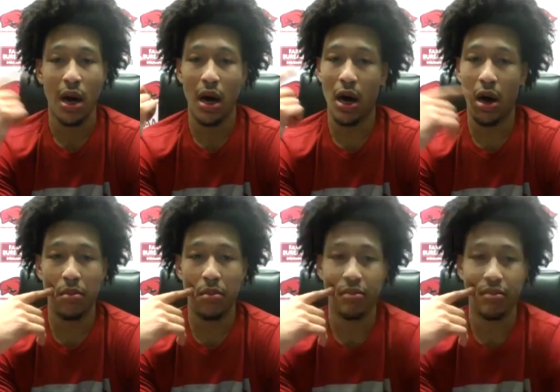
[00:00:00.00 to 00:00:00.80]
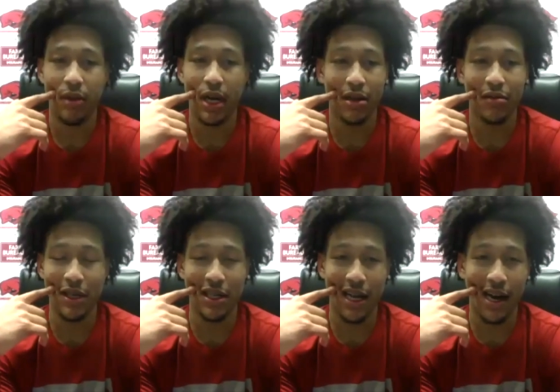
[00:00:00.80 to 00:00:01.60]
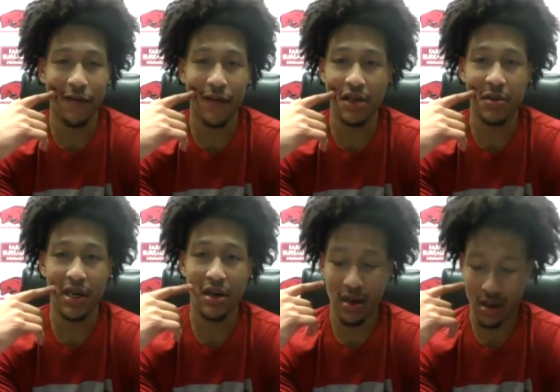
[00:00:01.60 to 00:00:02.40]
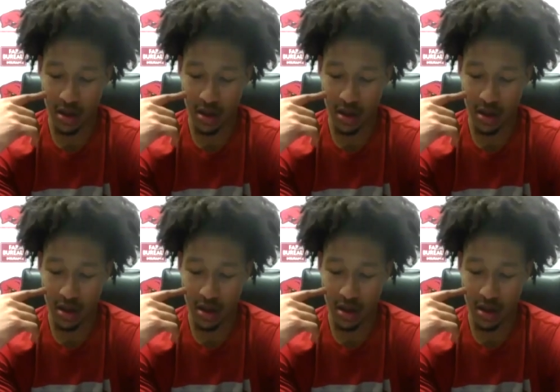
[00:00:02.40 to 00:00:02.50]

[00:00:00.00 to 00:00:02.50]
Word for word: Um, nothing. We just got to finish better.